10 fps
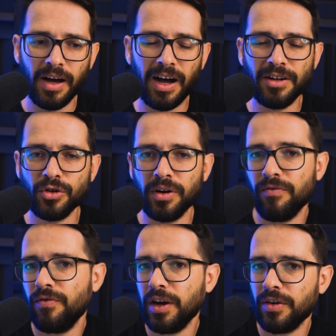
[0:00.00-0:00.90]
under a
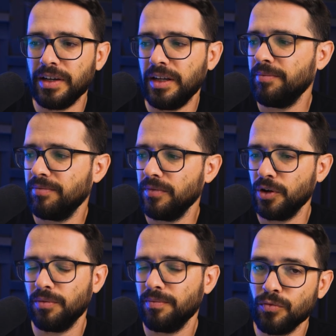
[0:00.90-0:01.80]
very you
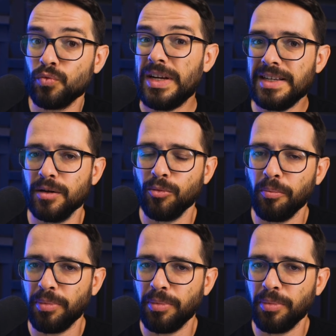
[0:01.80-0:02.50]
know reasonable